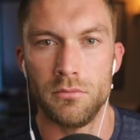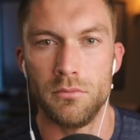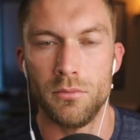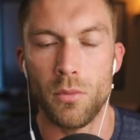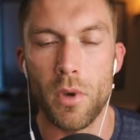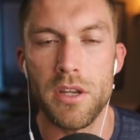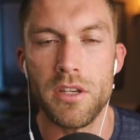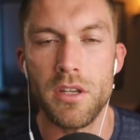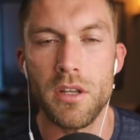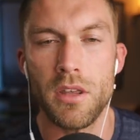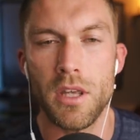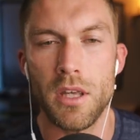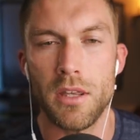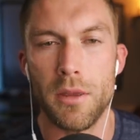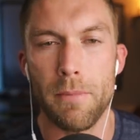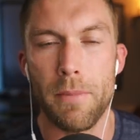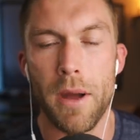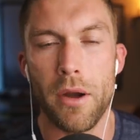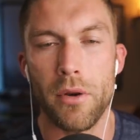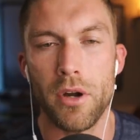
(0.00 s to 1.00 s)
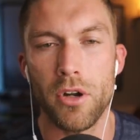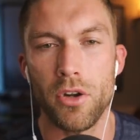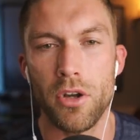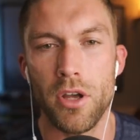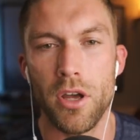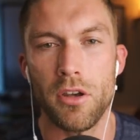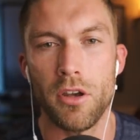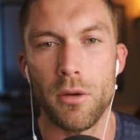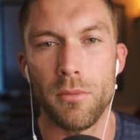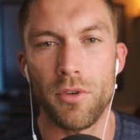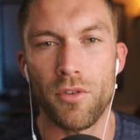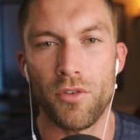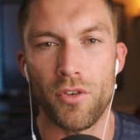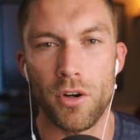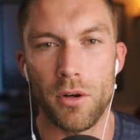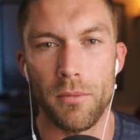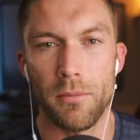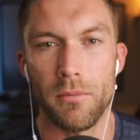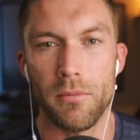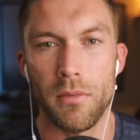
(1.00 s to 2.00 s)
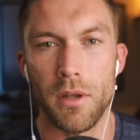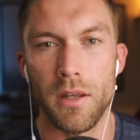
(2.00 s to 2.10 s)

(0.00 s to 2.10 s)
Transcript: Where do you think the paranoia comes from?